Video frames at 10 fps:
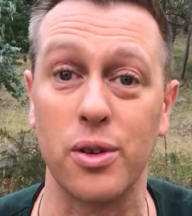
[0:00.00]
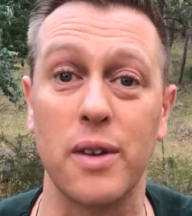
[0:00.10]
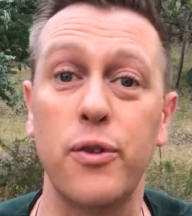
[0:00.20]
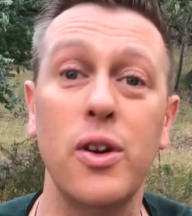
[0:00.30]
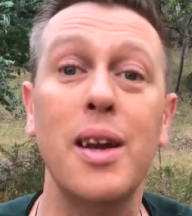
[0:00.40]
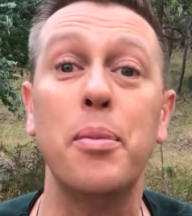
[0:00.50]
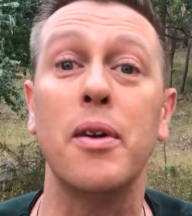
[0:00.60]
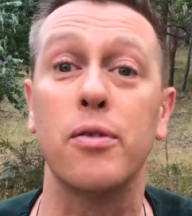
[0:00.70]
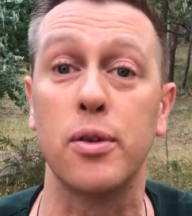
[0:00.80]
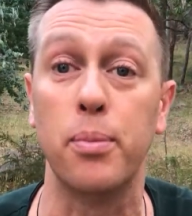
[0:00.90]
And if you need a bit
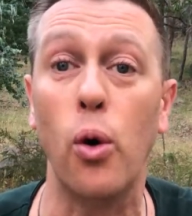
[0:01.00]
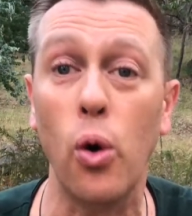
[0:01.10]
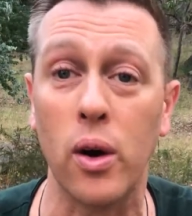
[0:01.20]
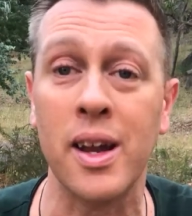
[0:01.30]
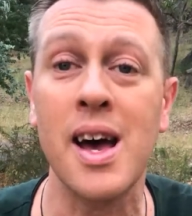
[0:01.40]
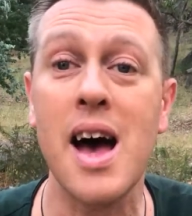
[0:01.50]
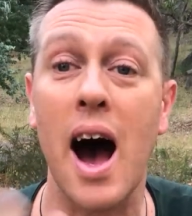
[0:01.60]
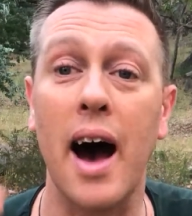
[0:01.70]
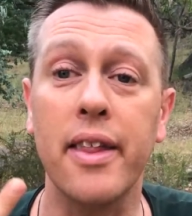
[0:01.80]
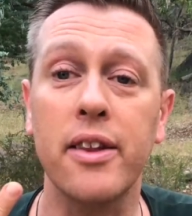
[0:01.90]
of support,
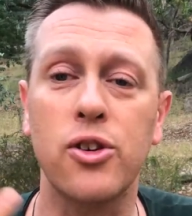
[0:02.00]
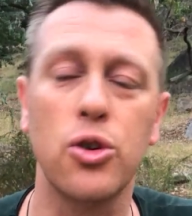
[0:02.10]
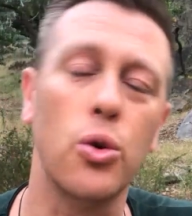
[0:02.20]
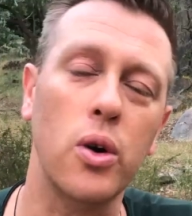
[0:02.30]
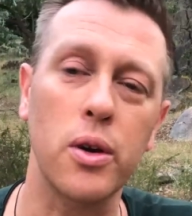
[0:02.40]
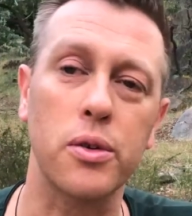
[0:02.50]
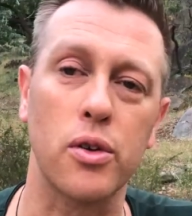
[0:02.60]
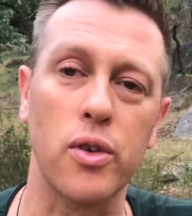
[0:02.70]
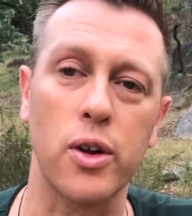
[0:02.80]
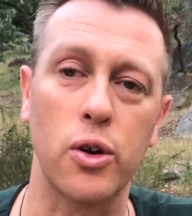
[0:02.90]
other two oils that
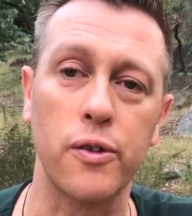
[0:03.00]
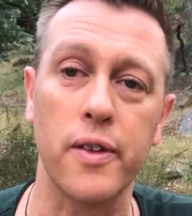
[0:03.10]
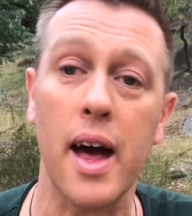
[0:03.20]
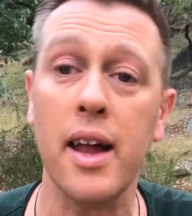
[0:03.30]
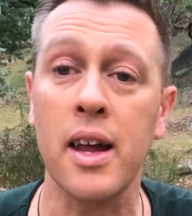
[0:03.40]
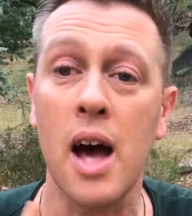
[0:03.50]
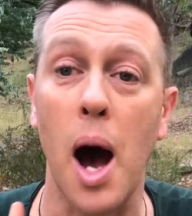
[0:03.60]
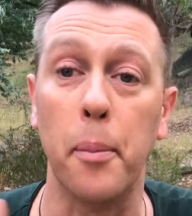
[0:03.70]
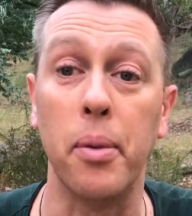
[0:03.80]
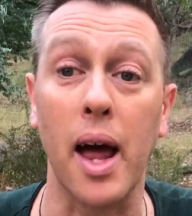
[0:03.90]
are really good for that
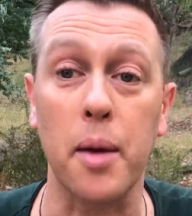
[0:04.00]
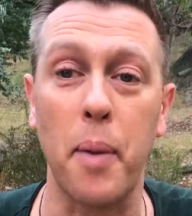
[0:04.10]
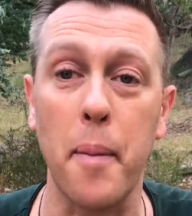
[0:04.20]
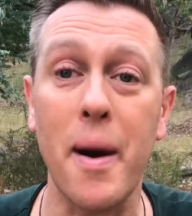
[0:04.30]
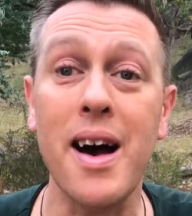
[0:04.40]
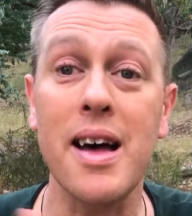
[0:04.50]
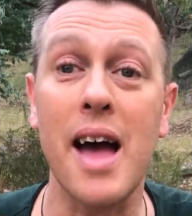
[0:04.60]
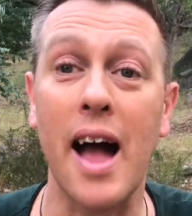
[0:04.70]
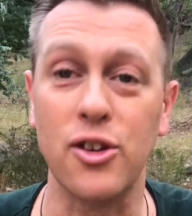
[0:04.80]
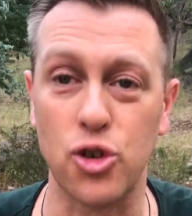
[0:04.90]
are black pepper
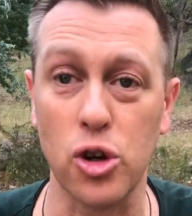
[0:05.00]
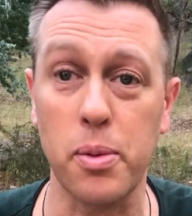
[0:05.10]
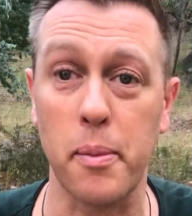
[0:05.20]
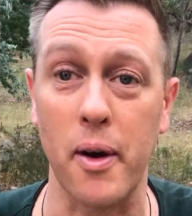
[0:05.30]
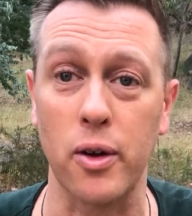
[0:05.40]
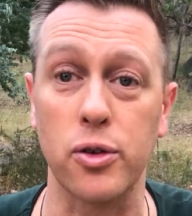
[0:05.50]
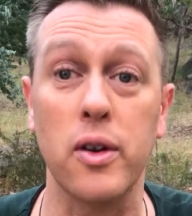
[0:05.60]
and juniper berries.